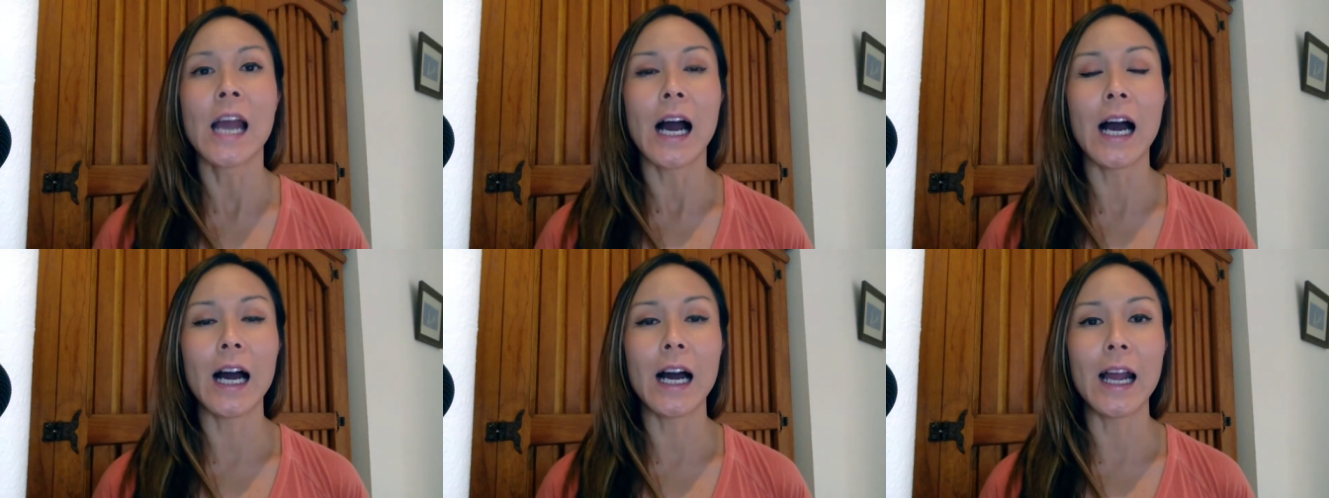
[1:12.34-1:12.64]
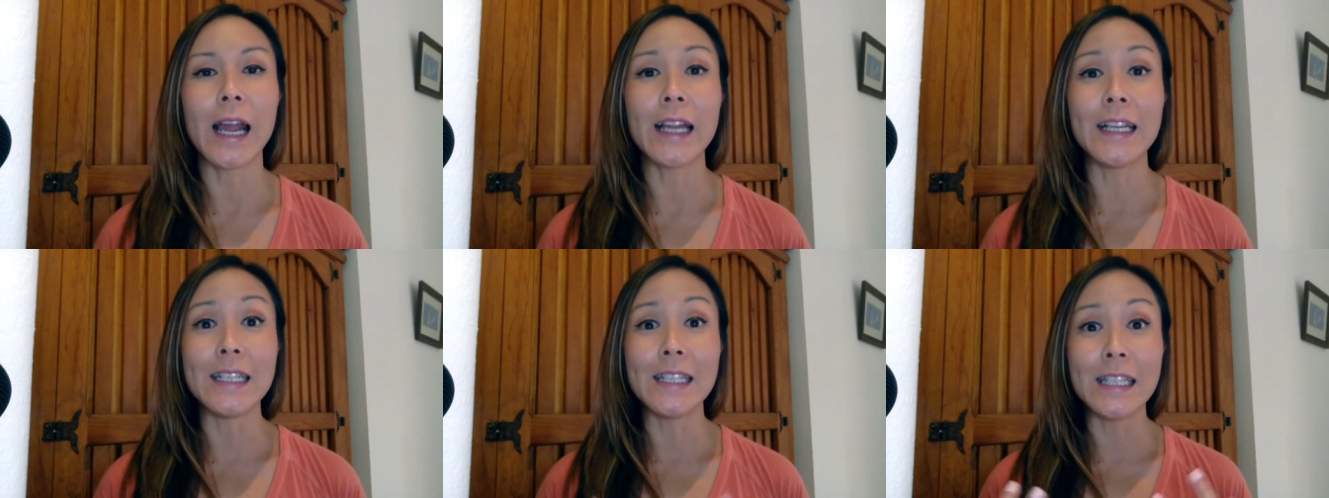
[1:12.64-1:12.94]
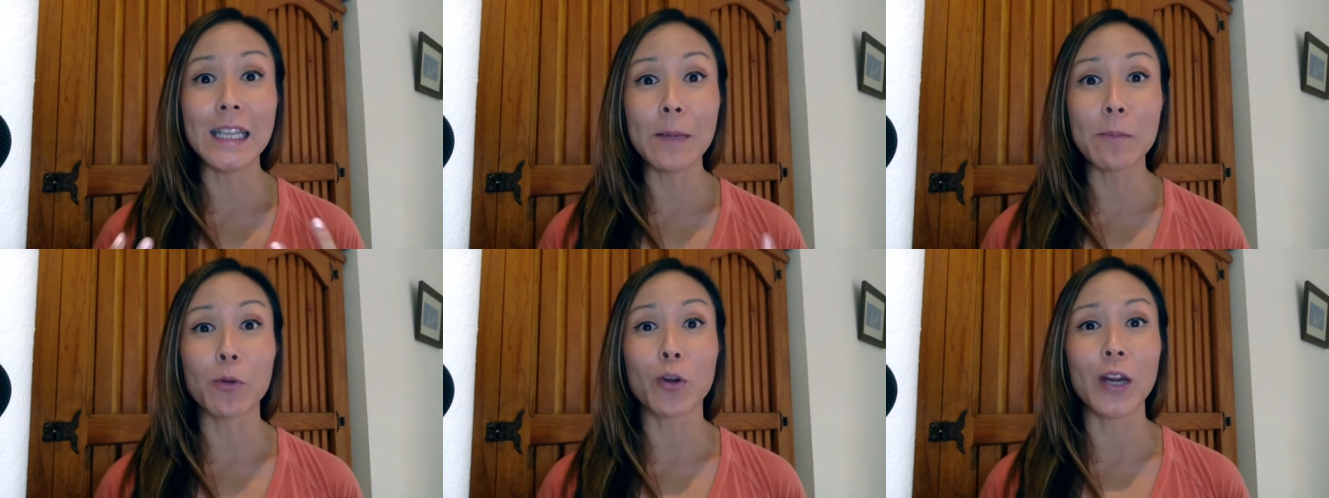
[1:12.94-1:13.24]
and
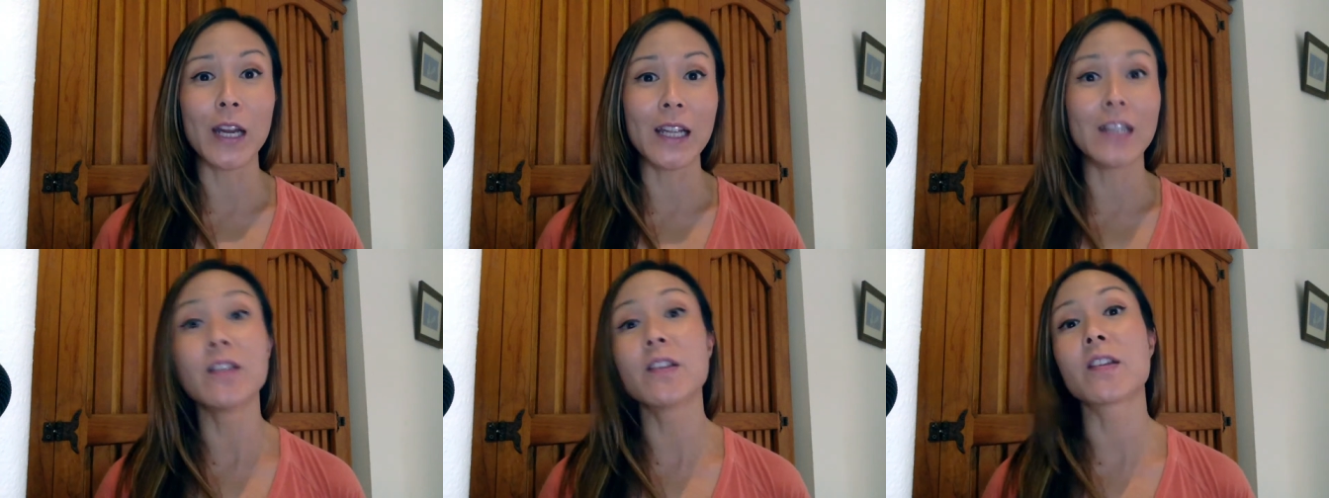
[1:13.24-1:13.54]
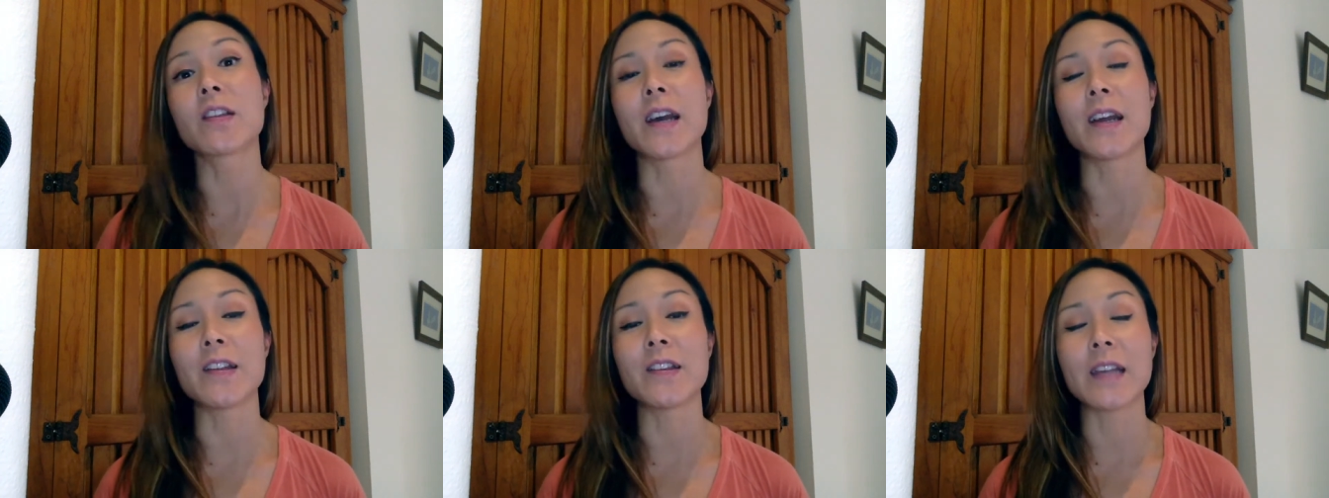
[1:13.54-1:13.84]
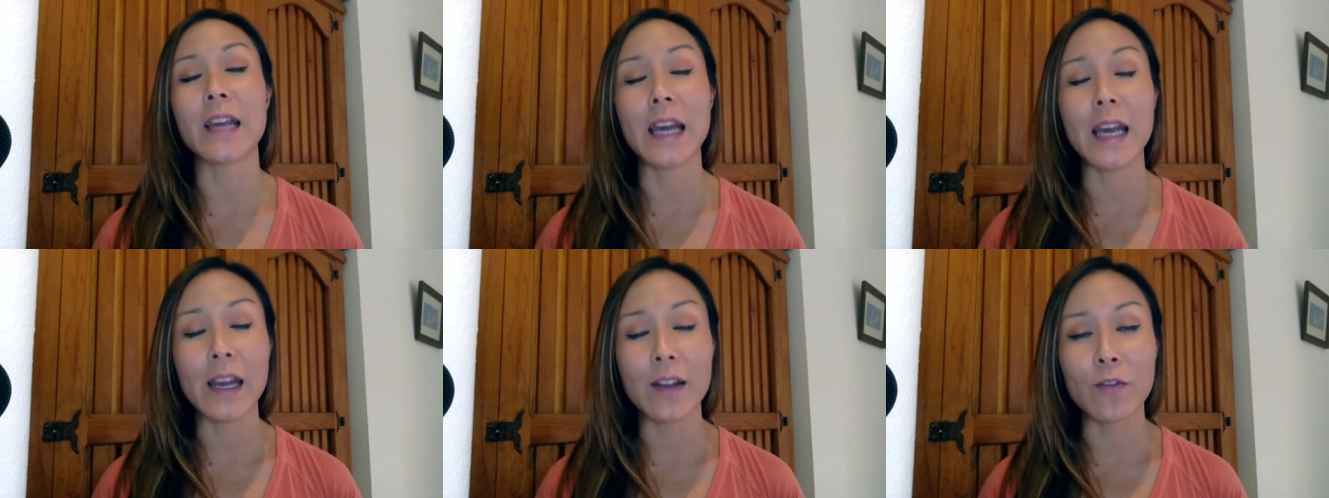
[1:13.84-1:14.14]
deeper insights
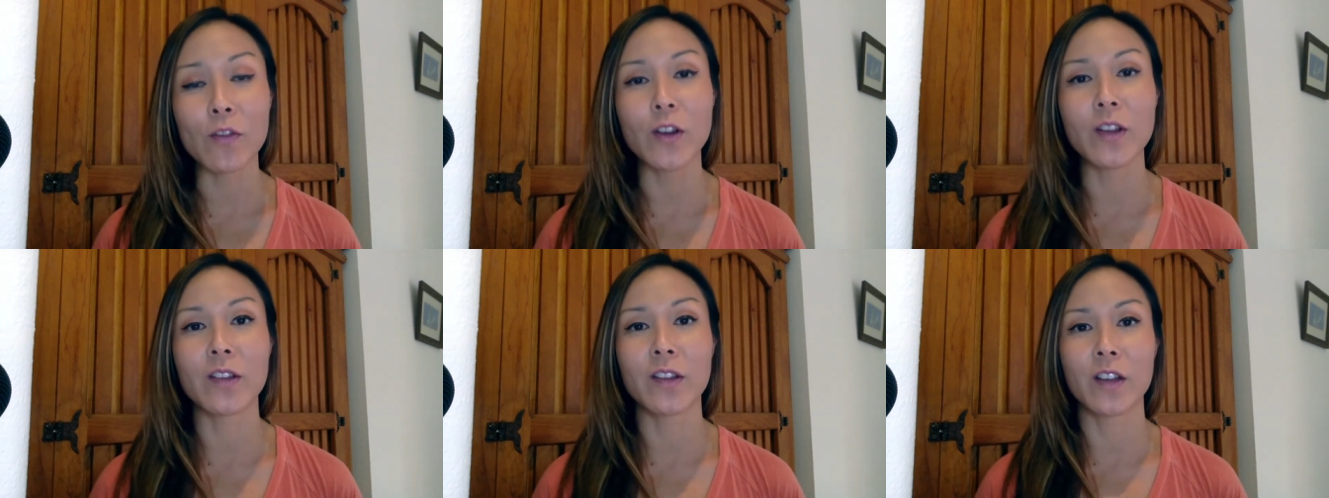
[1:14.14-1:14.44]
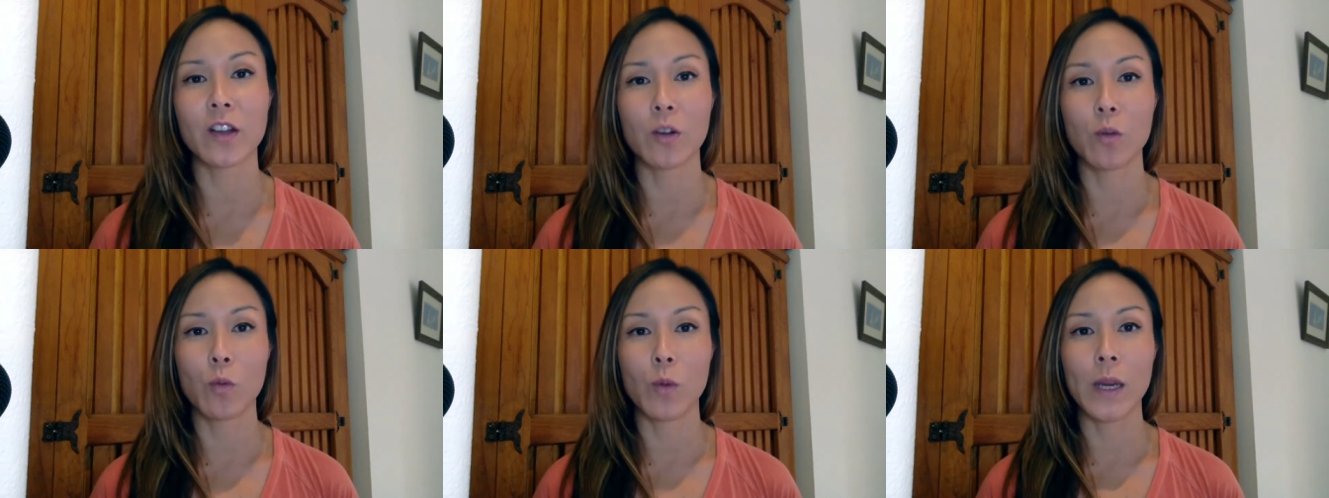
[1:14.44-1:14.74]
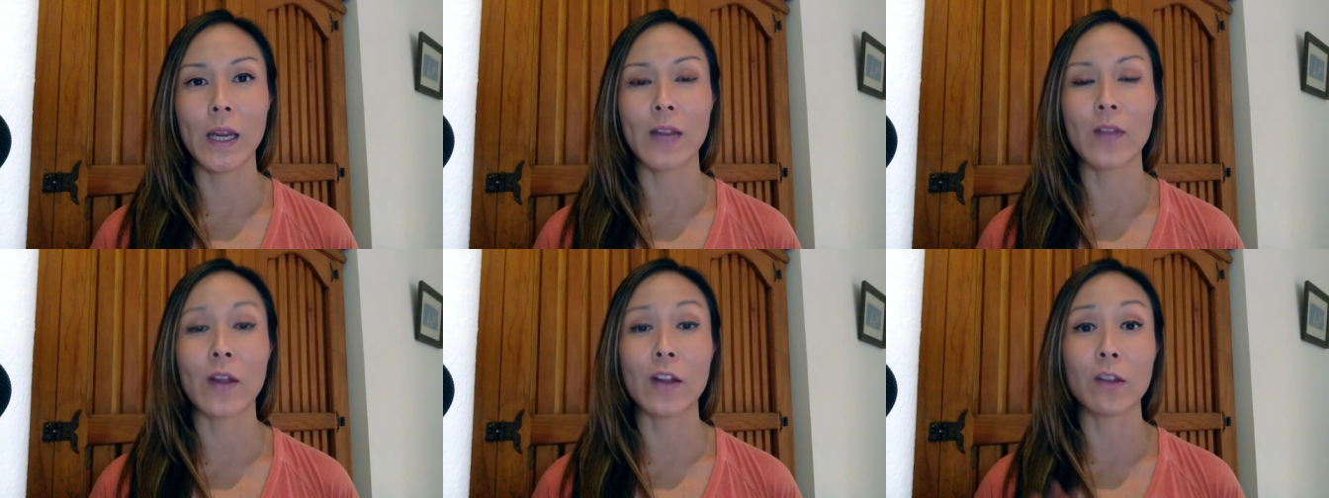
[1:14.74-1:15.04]
every single
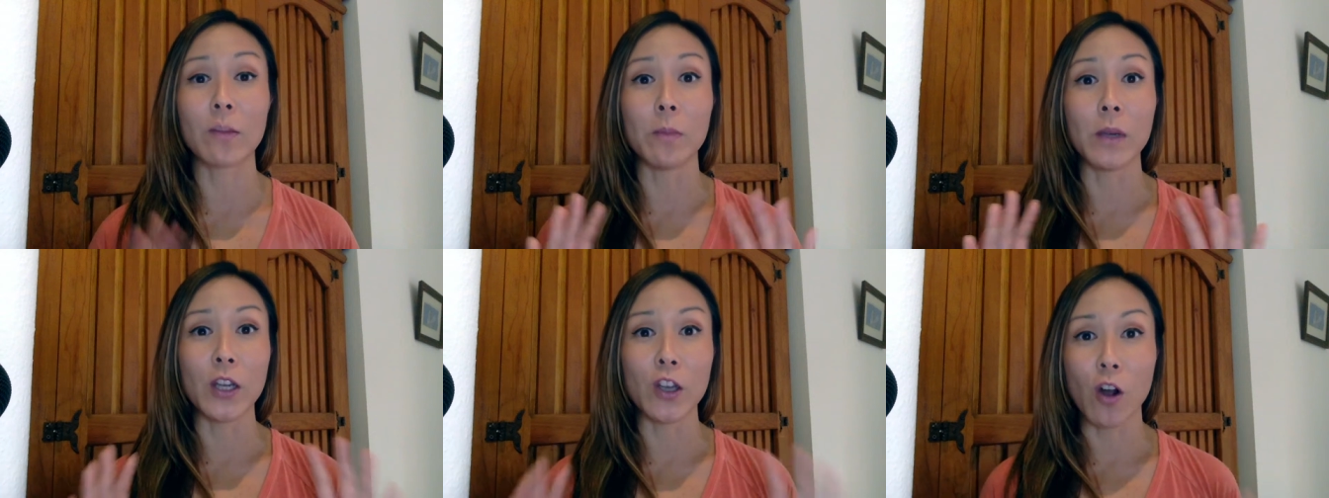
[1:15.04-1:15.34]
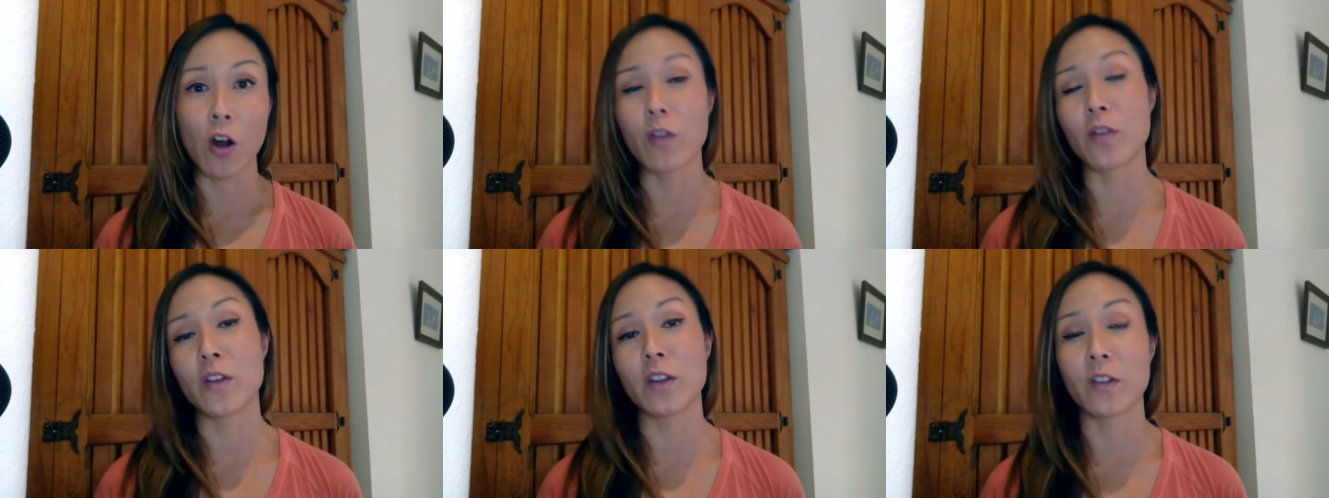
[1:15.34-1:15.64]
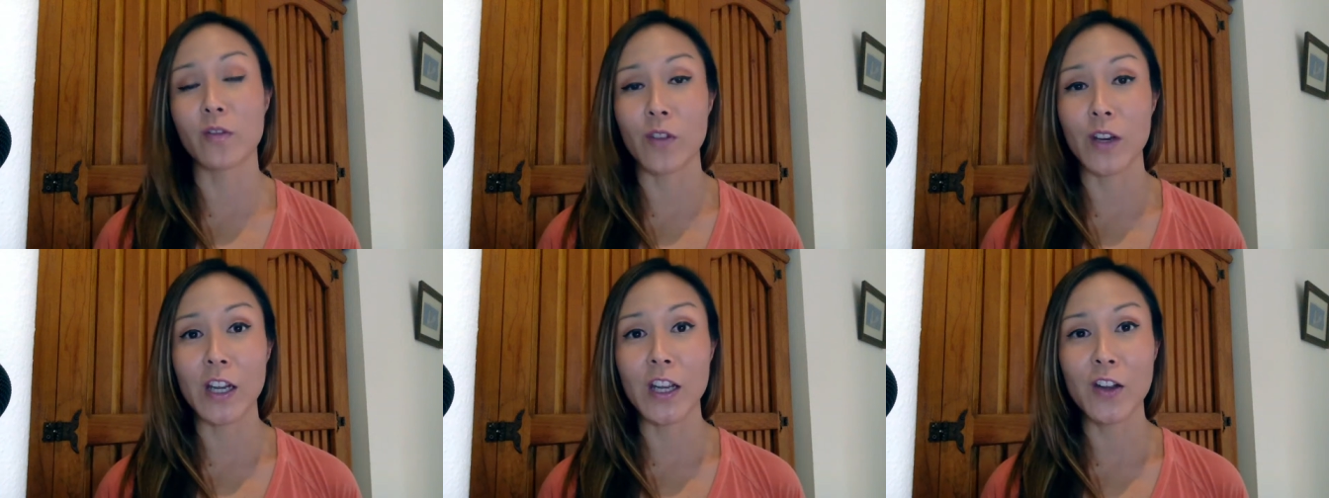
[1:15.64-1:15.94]
week that's beyond
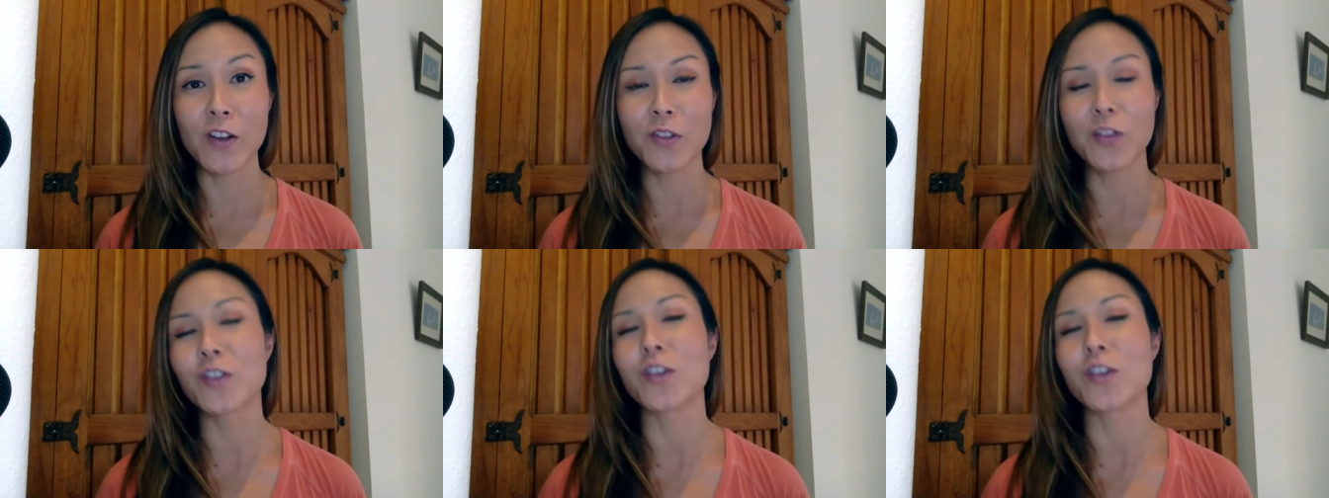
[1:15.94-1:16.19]
these videos.